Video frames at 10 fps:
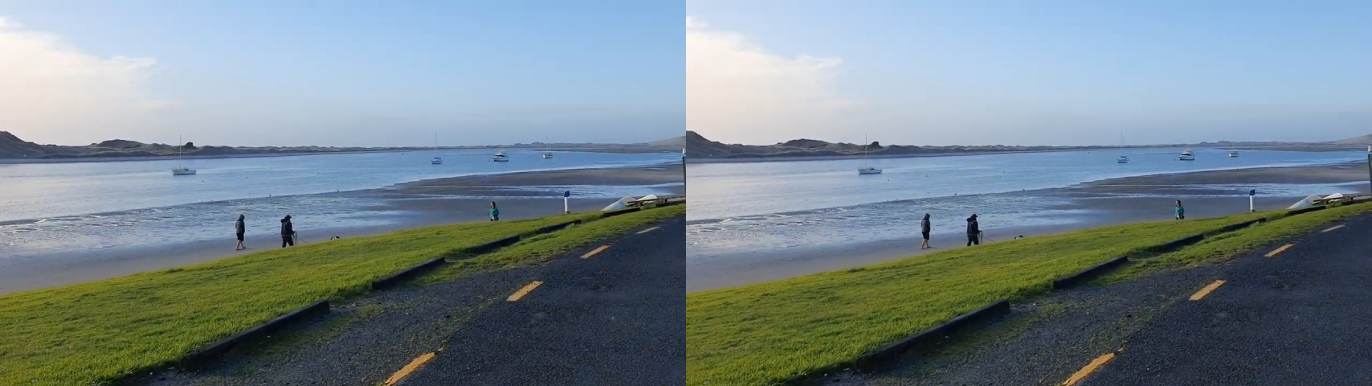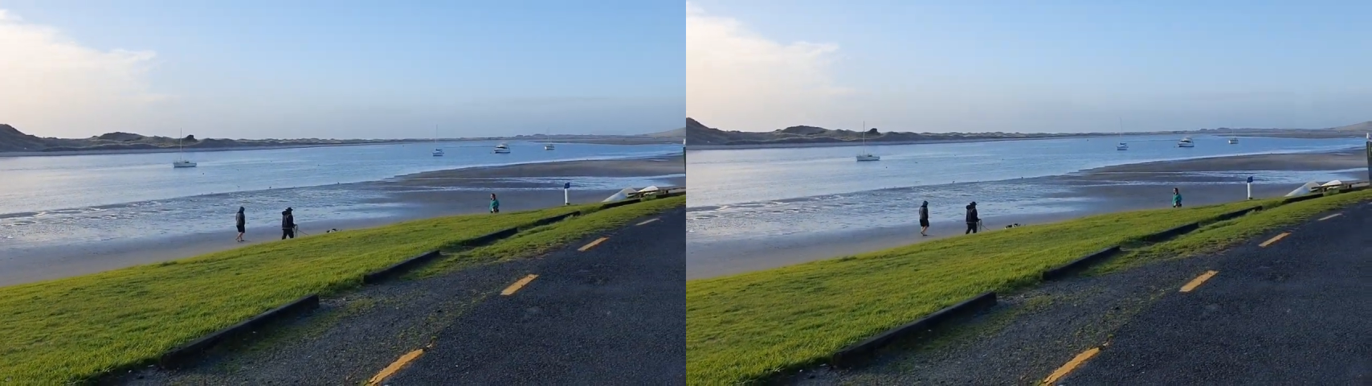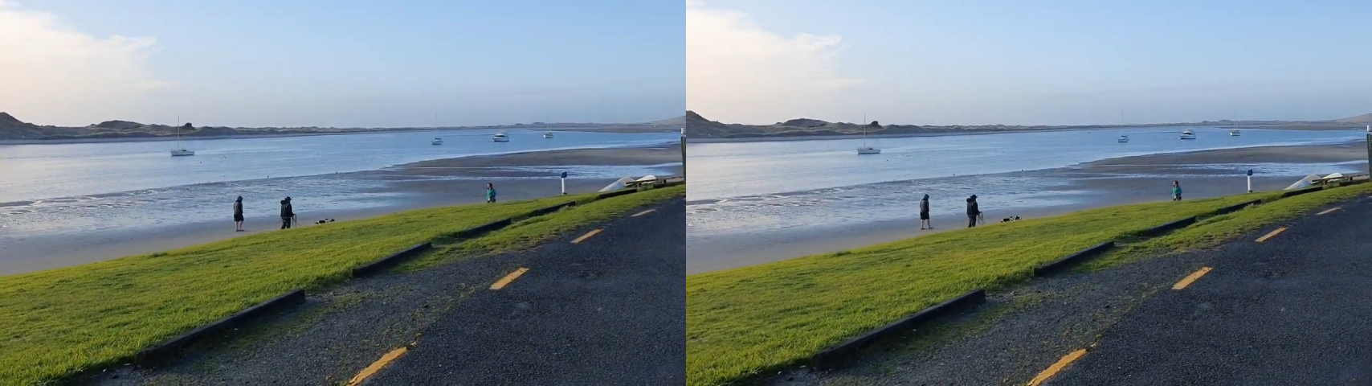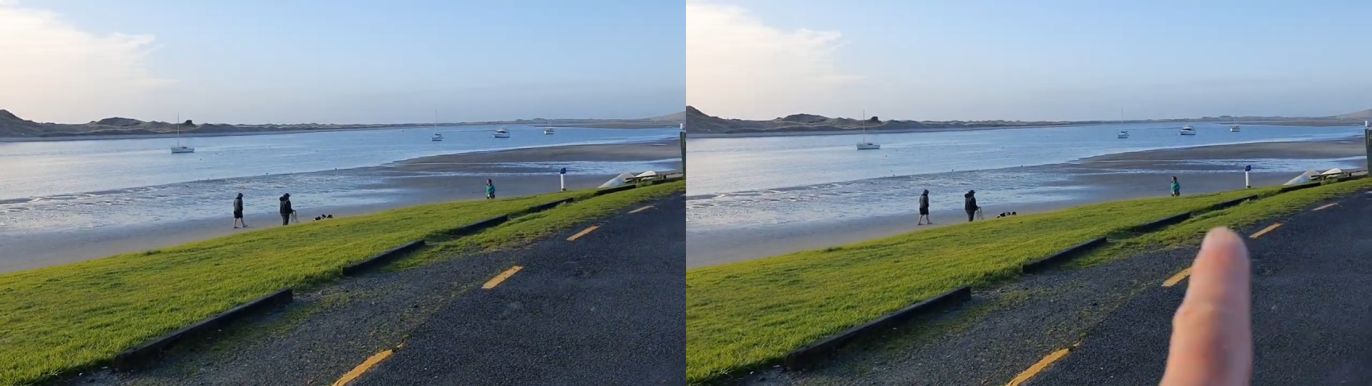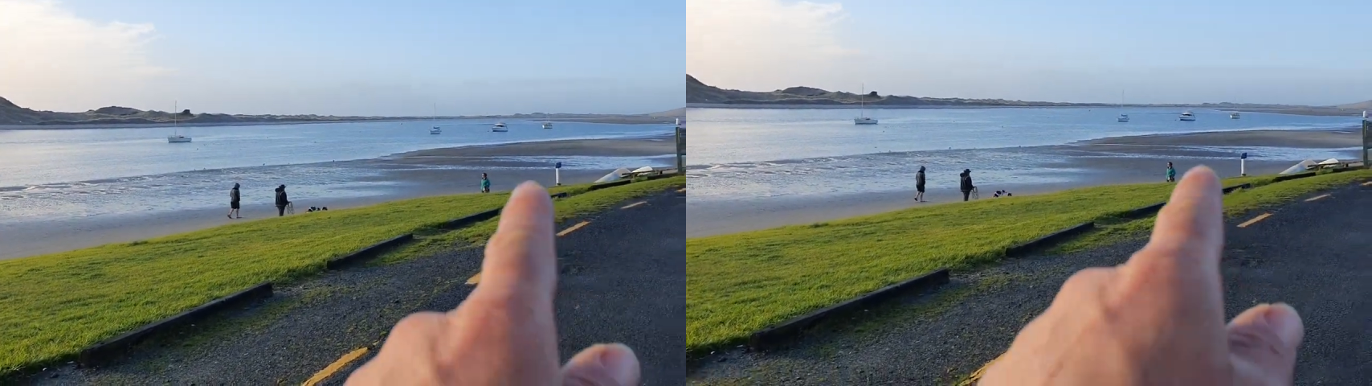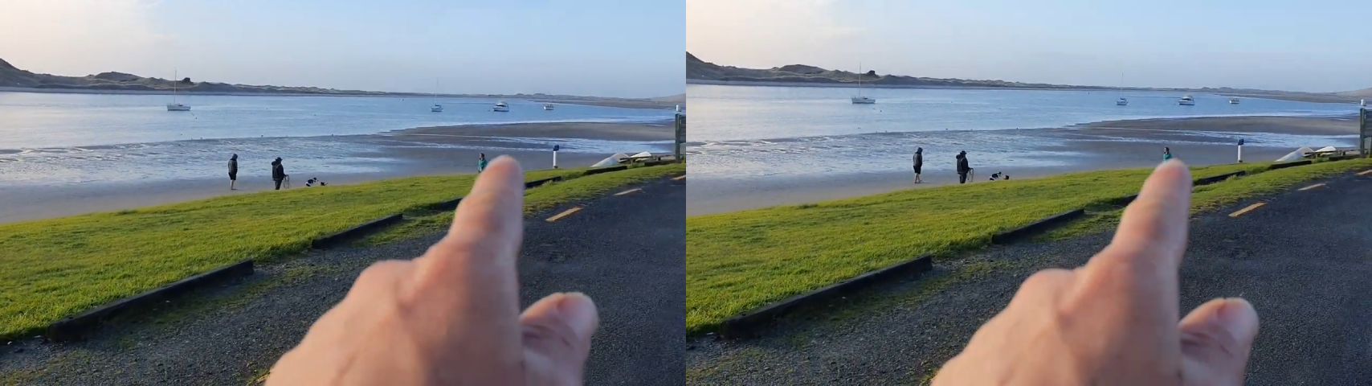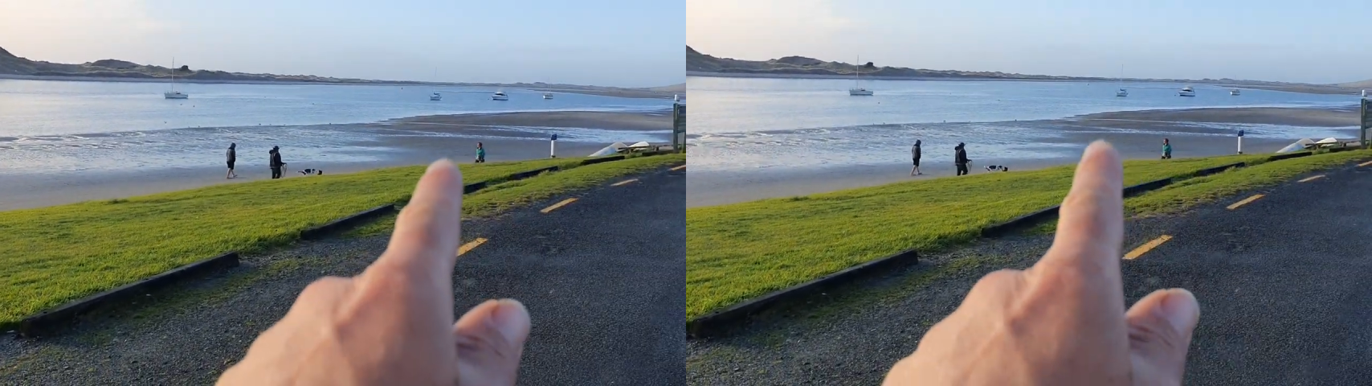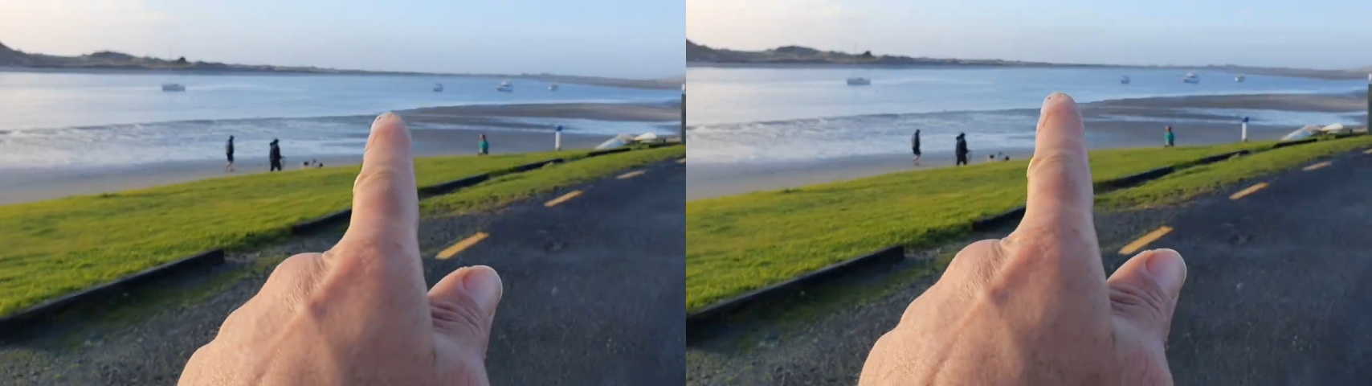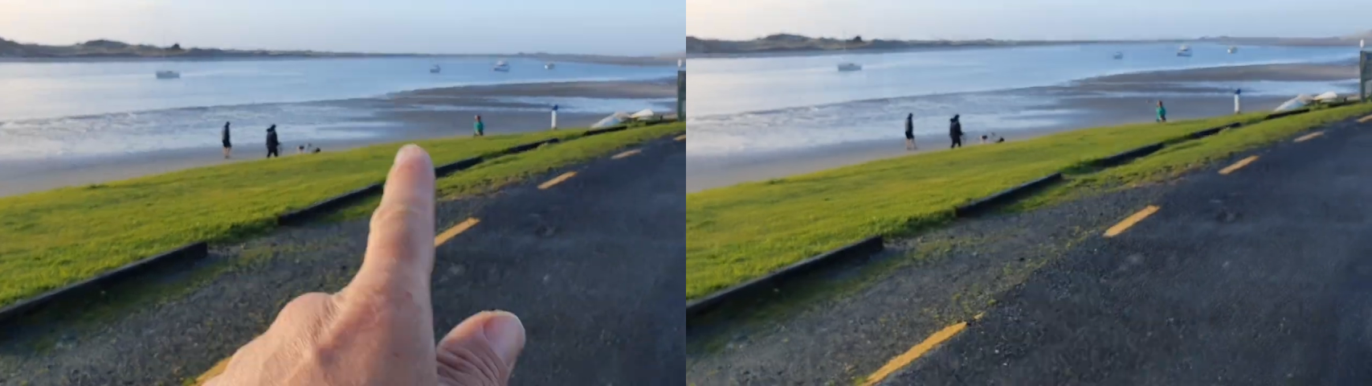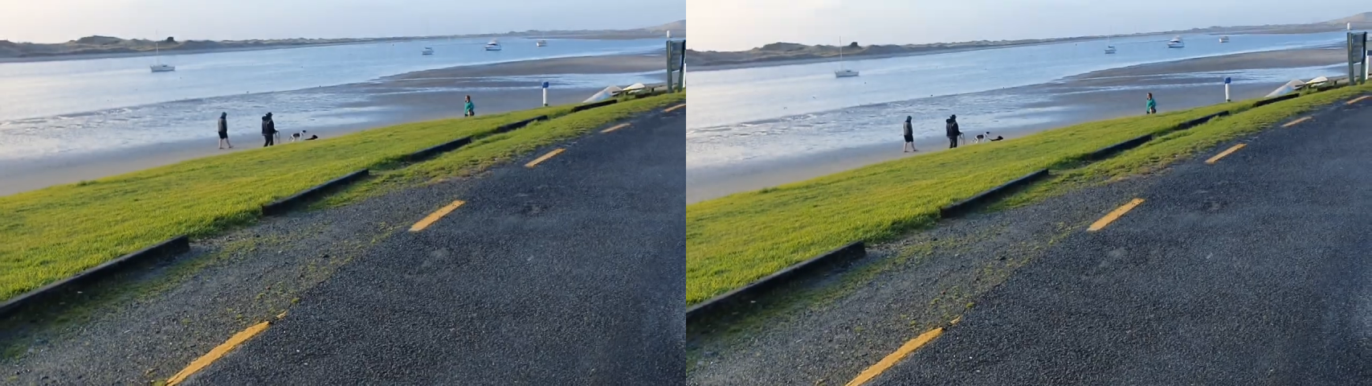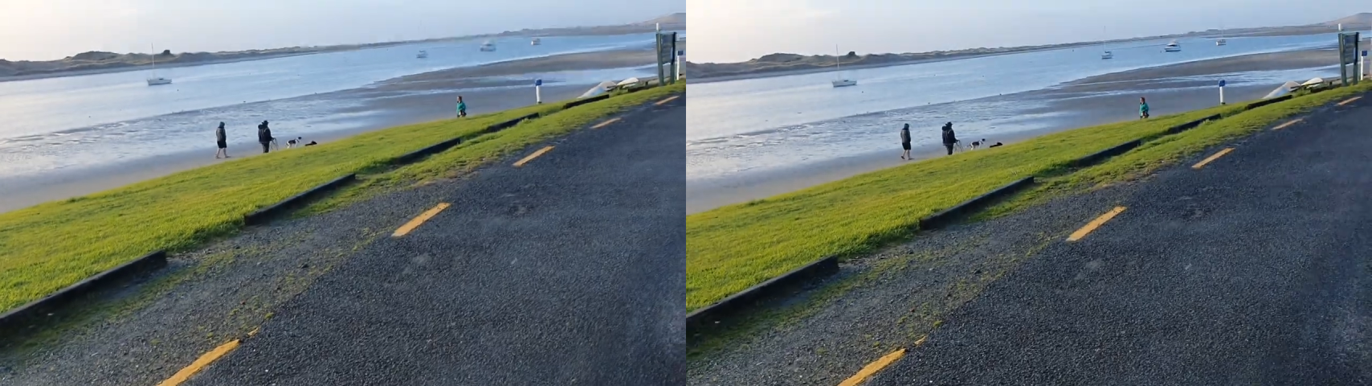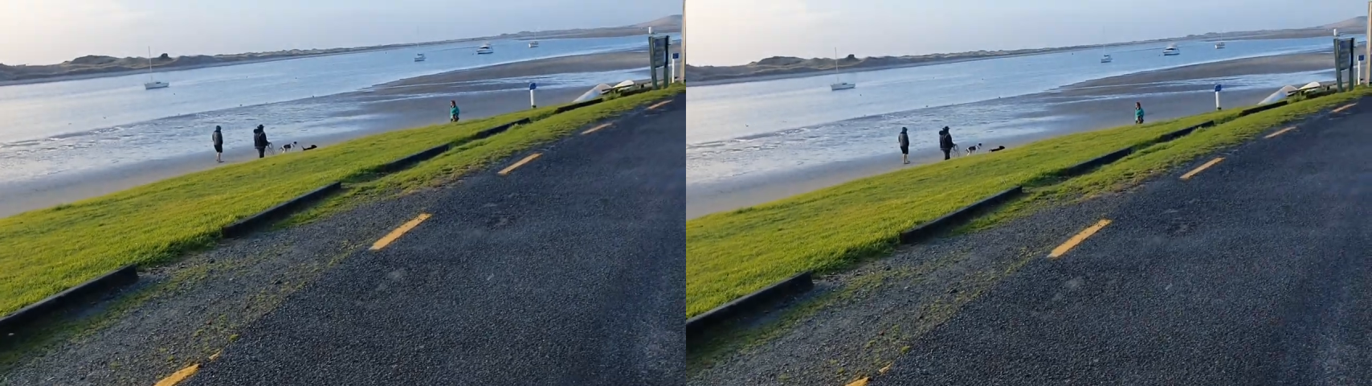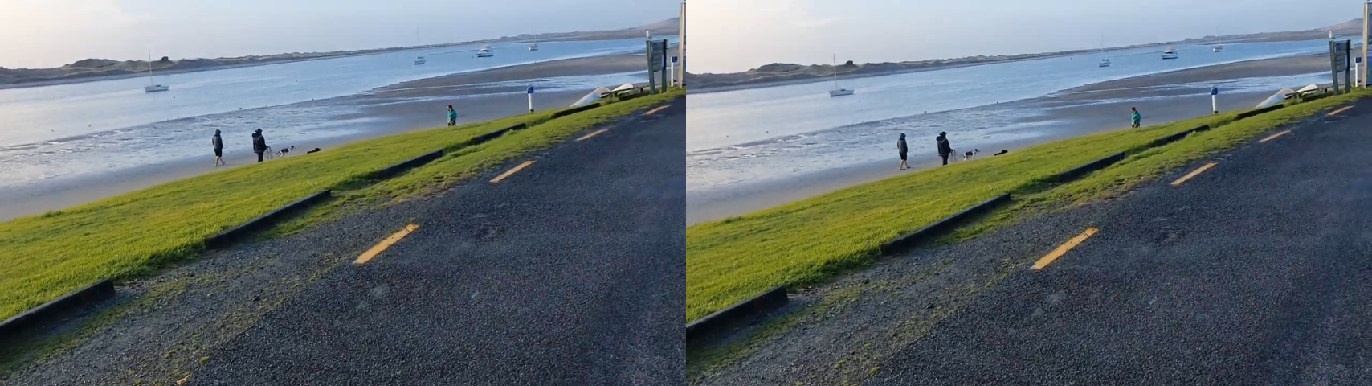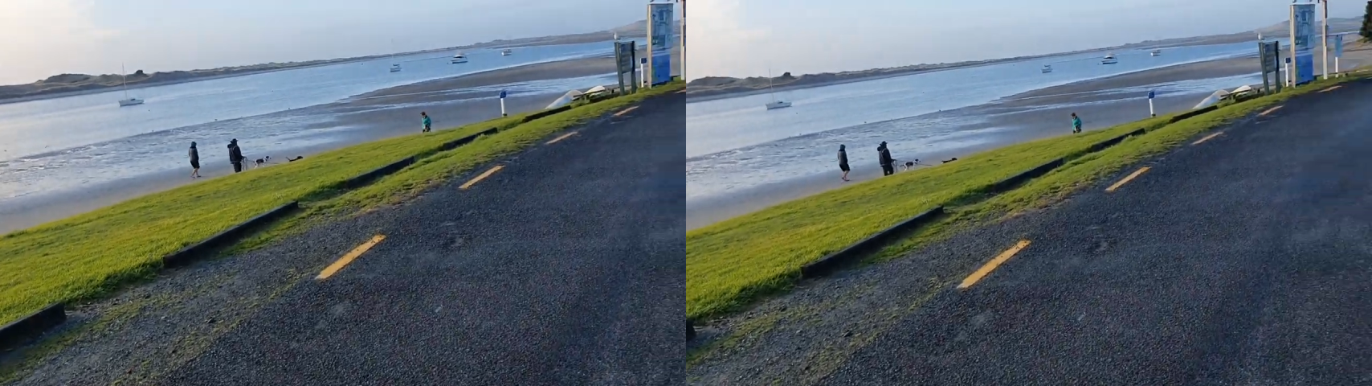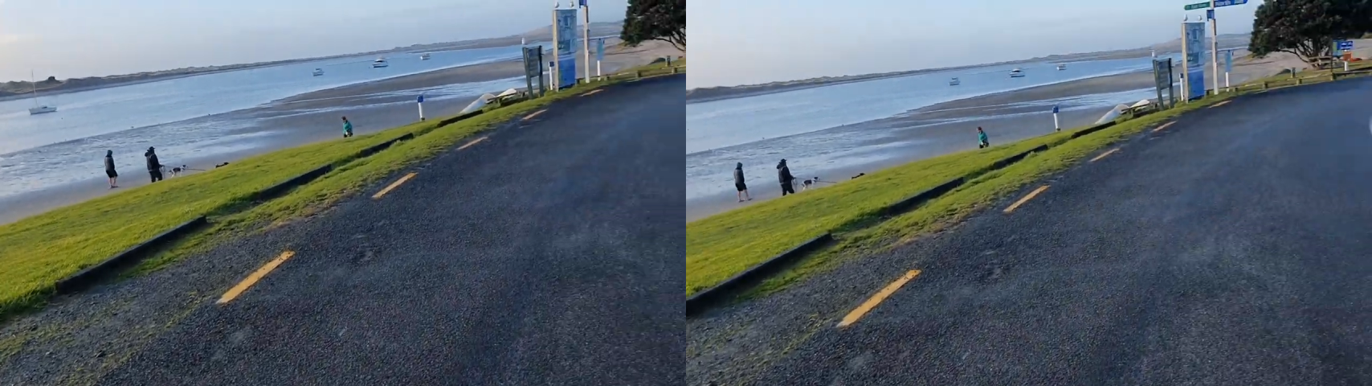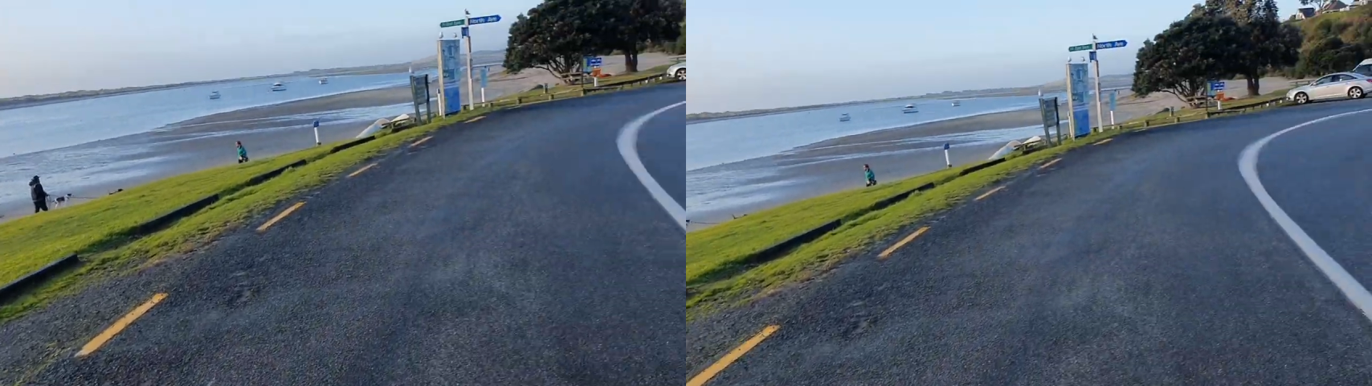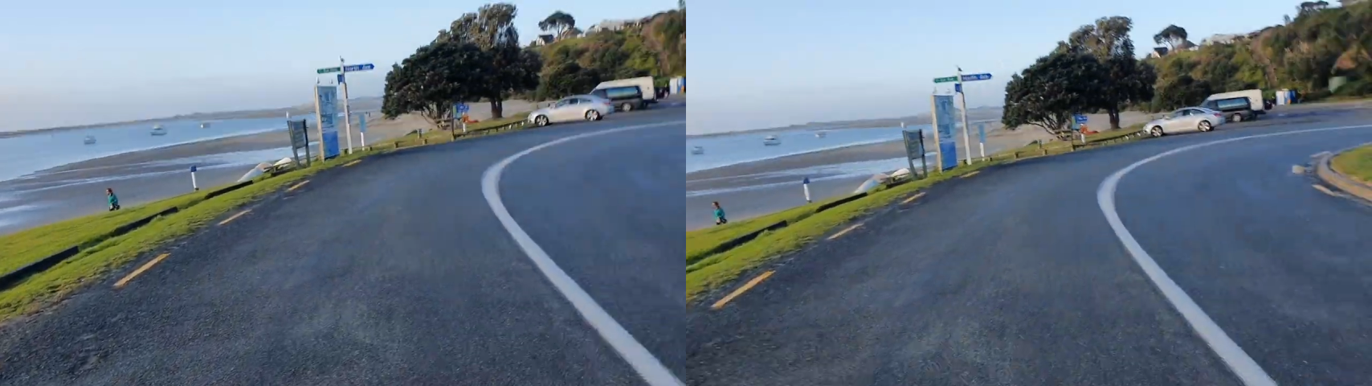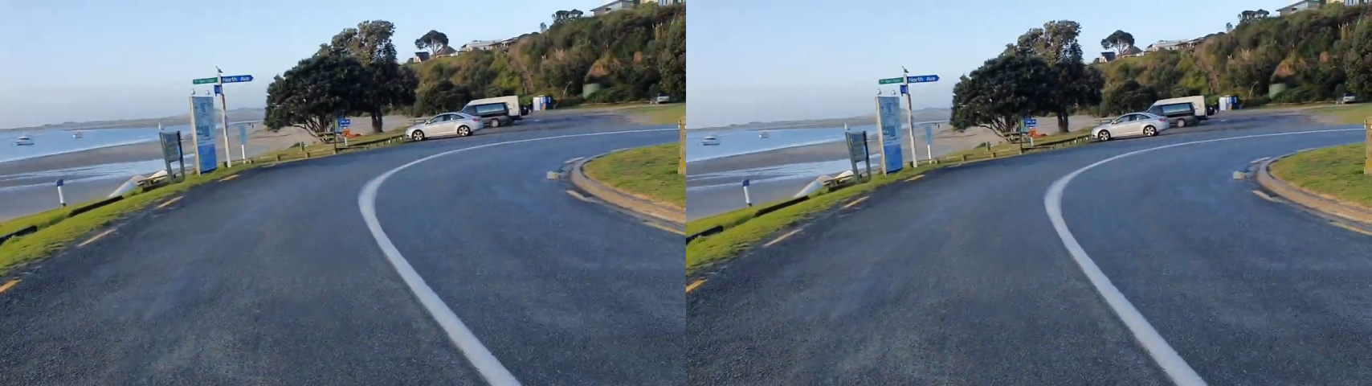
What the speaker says: Nobody's mouth can be seen.